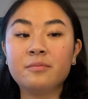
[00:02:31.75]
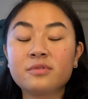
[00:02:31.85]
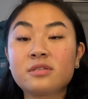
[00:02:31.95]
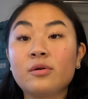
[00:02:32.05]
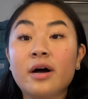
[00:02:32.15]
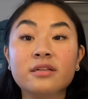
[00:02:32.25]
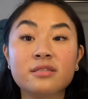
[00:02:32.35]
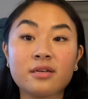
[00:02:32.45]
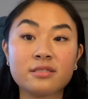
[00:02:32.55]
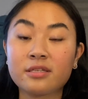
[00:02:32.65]
And so I
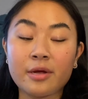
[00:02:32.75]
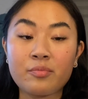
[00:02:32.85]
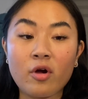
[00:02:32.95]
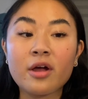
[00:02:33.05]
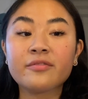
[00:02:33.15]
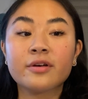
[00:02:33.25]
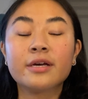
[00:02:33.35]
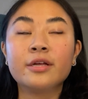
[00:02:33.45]
decided to go private.